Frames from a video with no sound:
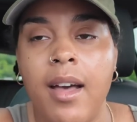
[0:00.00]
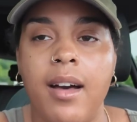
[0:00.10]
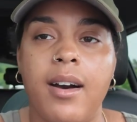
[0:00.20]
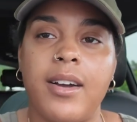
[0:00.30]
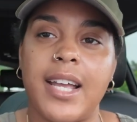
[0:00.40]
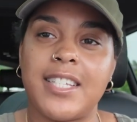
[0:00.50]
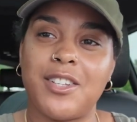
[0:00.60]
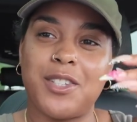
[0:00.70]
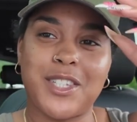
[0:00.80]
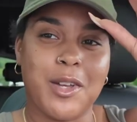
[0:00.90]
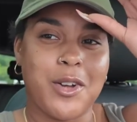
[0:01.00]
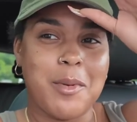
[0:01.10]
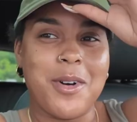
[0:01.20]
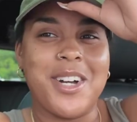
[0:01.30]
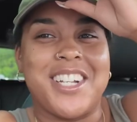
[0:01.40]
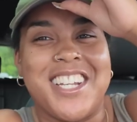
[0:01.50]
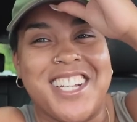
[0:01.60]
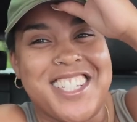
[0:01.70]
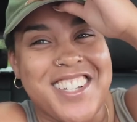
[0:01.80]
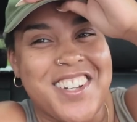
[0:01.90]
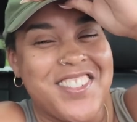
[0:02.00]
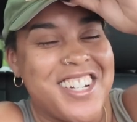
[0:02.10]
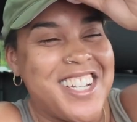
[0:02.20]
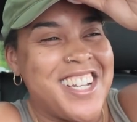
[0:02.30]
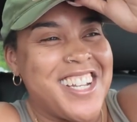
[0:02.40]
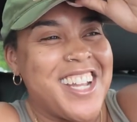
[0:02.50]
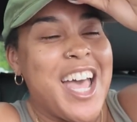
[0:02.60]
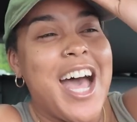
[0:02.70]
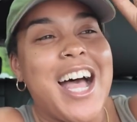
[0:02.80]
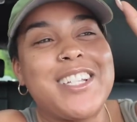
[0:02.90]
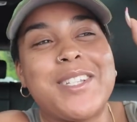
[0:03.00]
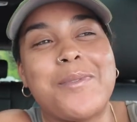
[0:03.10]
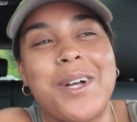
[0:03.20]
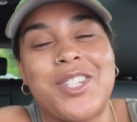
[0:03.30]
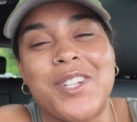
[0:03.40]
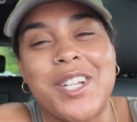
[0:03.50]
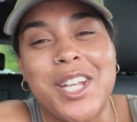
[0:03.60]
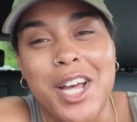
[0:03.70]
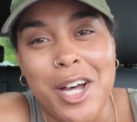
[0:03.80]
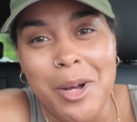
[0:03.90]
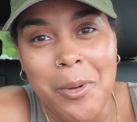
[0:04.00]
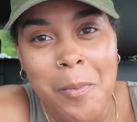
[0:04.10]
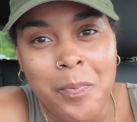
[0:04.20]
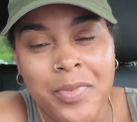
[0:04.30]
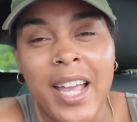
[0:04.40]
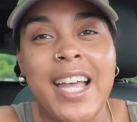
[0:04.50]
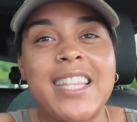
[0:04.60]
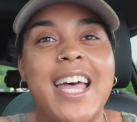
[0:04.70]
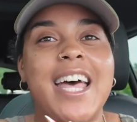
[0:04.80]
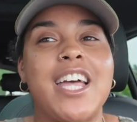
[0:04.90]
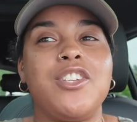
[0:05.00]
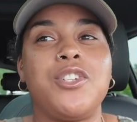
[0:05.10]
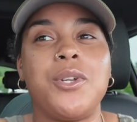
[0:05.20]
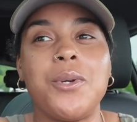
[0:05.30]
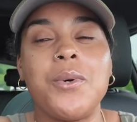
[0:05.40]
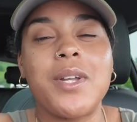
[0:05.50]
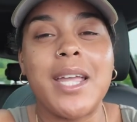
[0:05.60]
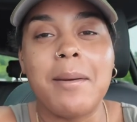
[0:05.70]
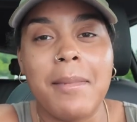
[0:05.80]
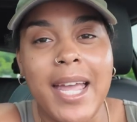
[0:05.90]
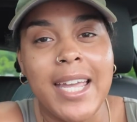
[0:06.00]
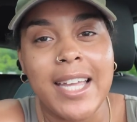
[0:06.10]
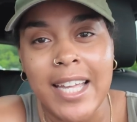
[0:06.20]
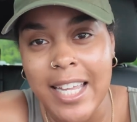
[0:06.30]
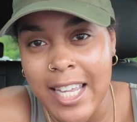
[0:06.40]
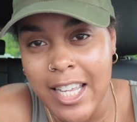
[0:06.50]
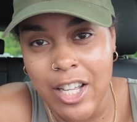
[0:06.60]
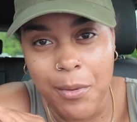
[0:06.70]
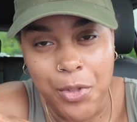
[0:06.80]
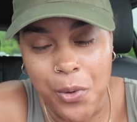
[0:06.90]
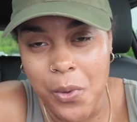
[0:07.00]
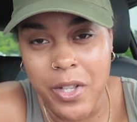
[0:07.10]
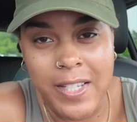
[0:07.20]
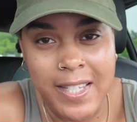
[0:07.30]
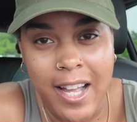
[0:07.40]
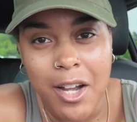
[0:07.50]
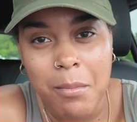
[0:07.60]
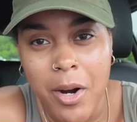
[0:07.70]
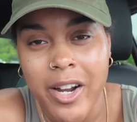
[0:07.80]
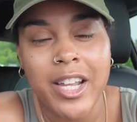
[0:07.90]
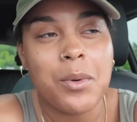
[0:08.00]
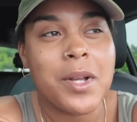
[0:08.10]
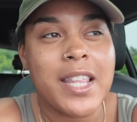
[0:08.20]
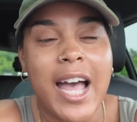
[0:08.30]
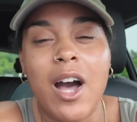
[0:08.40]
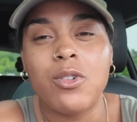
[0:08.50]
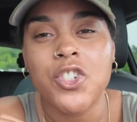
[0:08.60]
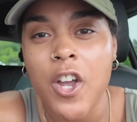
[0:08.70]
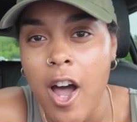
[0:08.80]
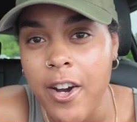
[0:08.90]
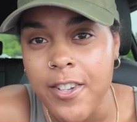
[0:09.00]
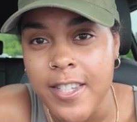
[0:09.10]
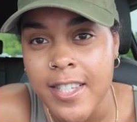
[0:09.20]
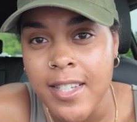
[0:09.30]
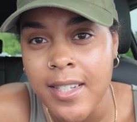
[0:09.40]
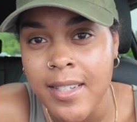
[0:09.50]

Okay, so come on in. I just want you to know that you can make an income through the stock market without charts.